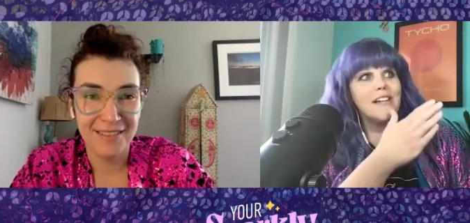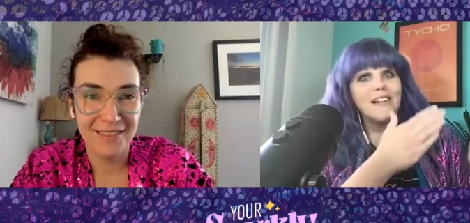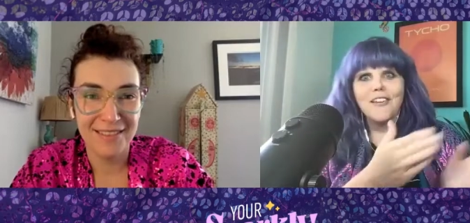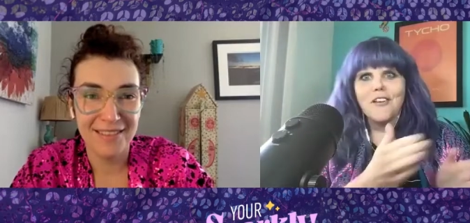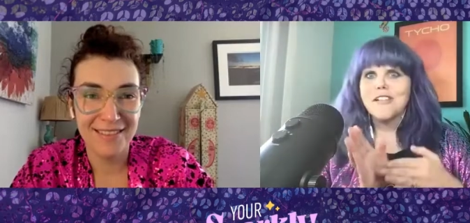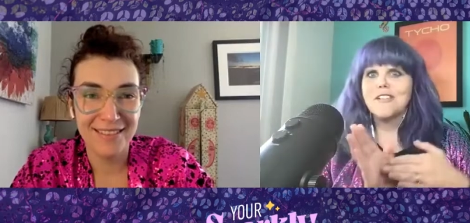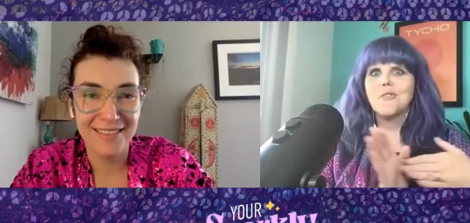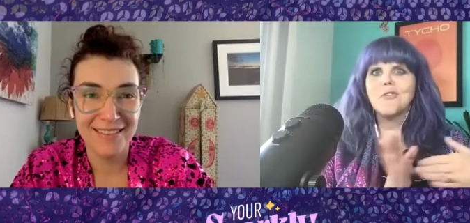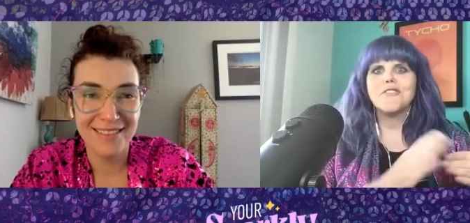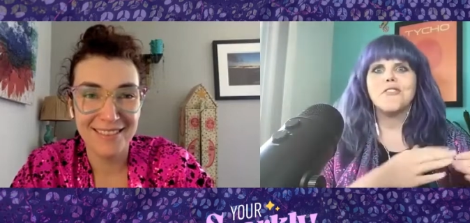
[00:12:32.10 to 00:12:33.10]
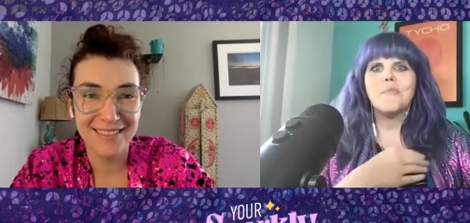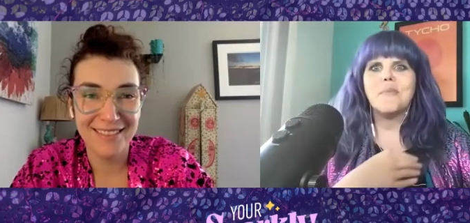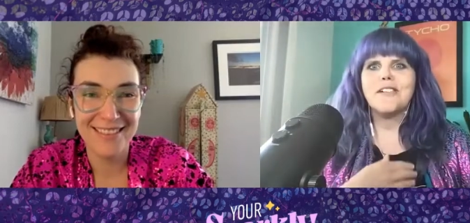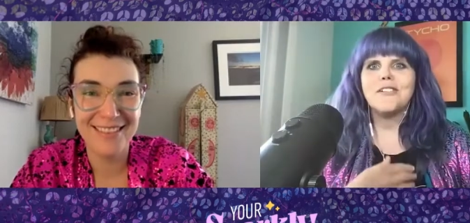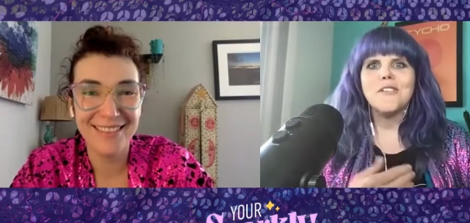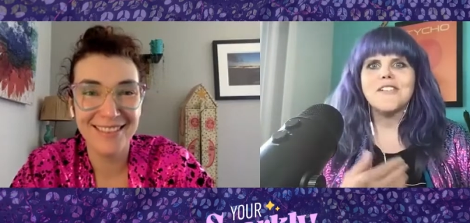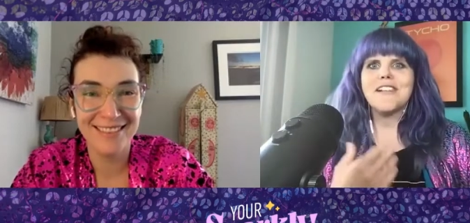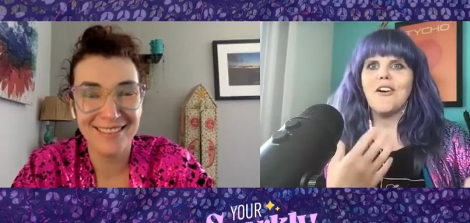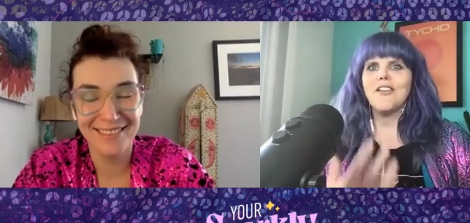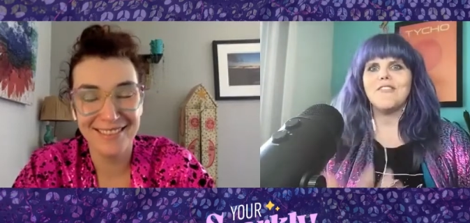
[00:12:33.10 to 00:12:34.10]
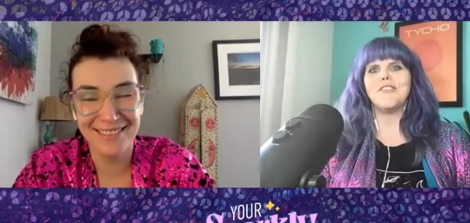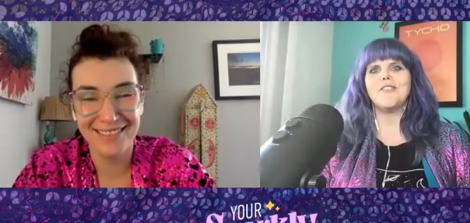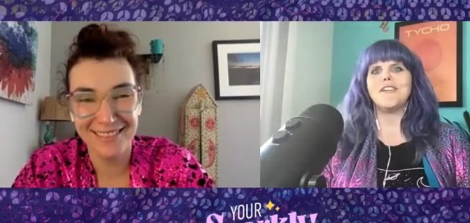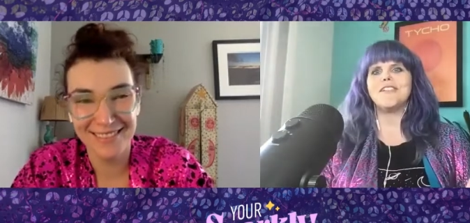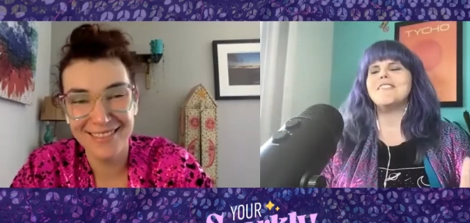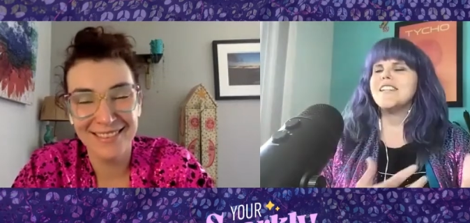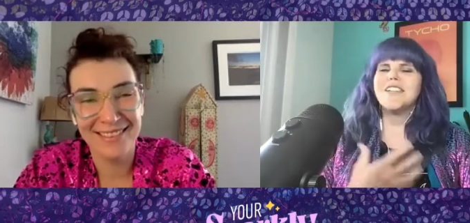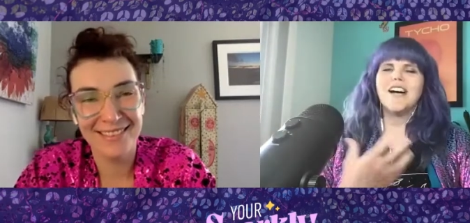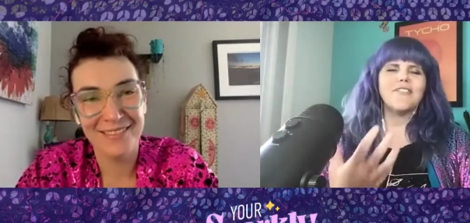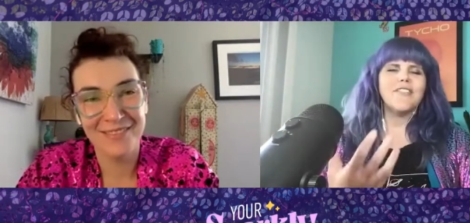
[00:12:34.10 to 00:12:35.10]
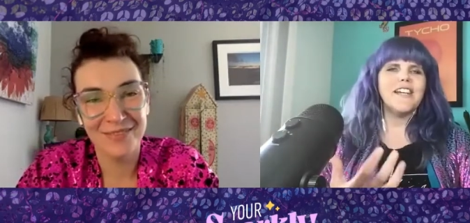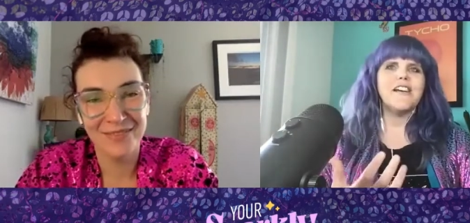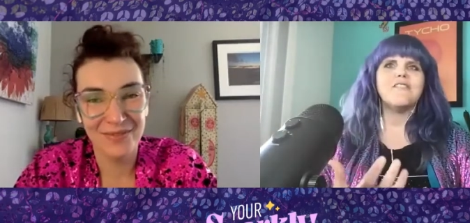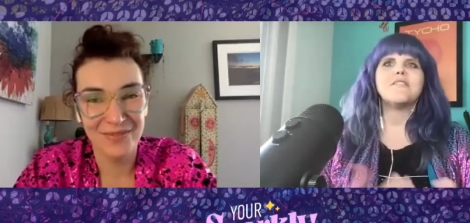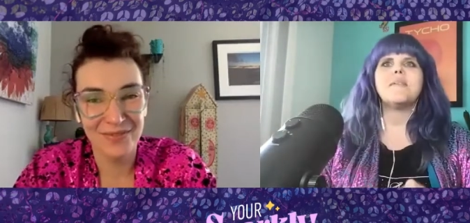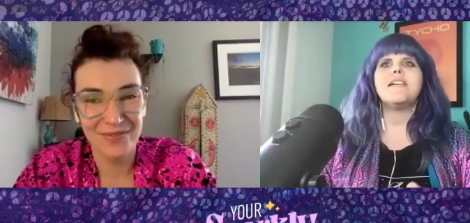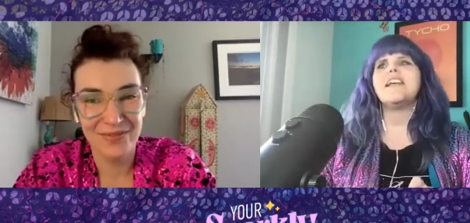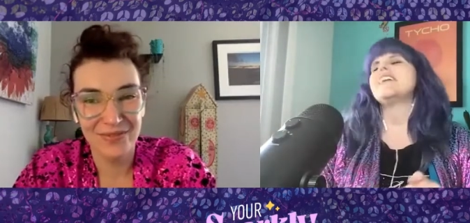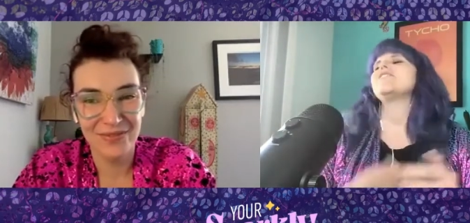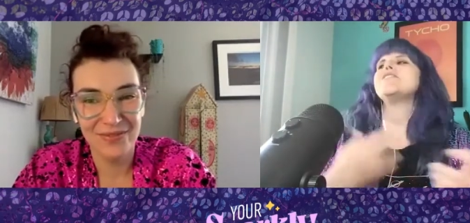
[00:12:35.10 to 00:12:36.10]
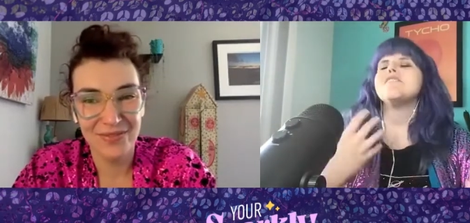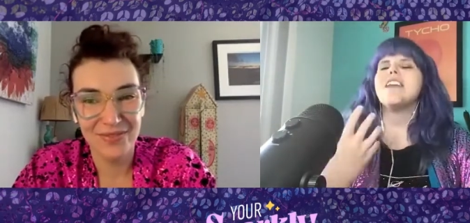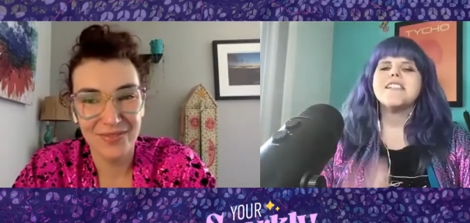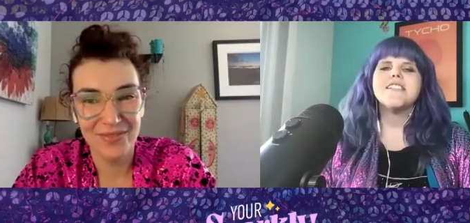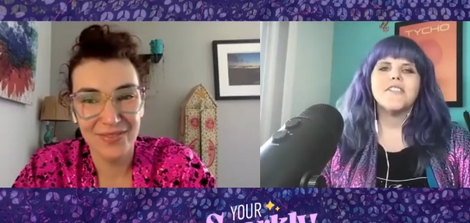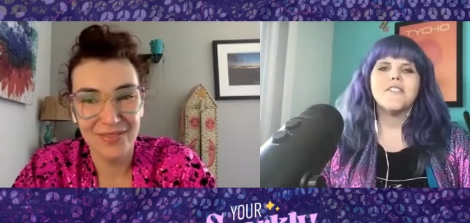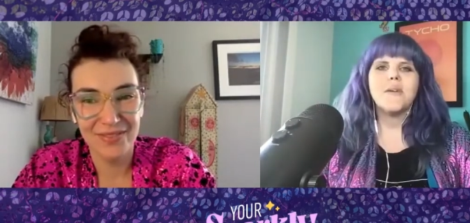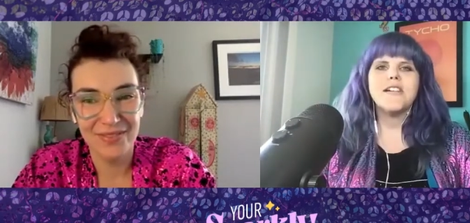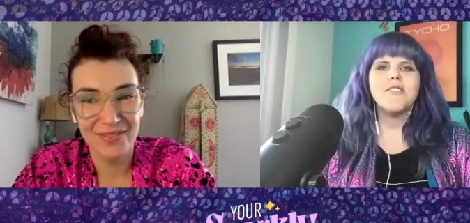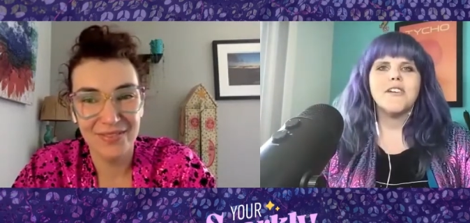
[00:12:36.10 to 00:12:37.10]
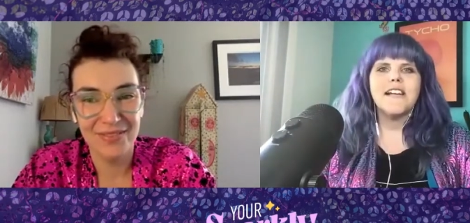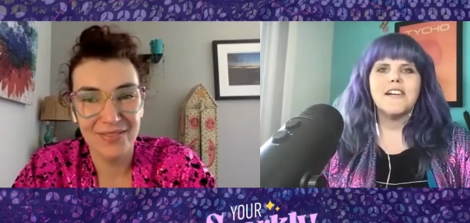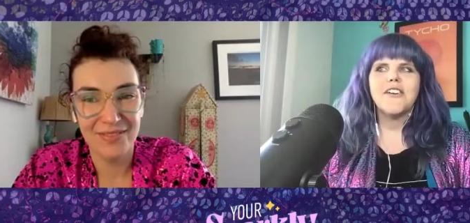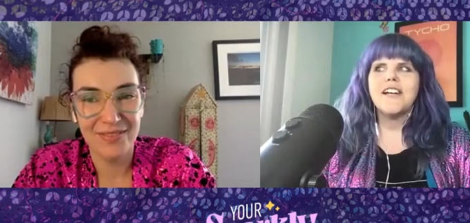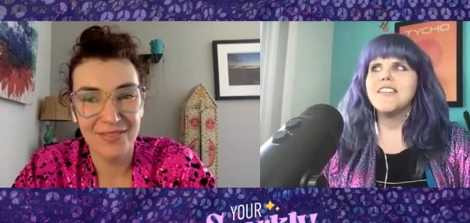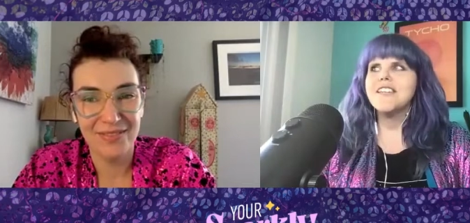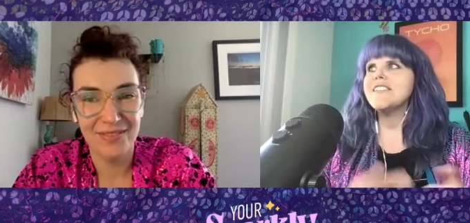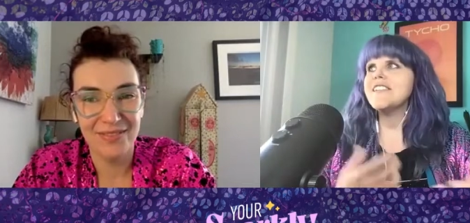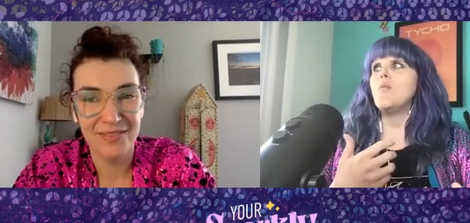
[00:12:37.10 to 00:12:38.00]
Speaker 1: be closing doors or opening doors in all of your TikTok videos, but like there's lots of different ways you can integrate this.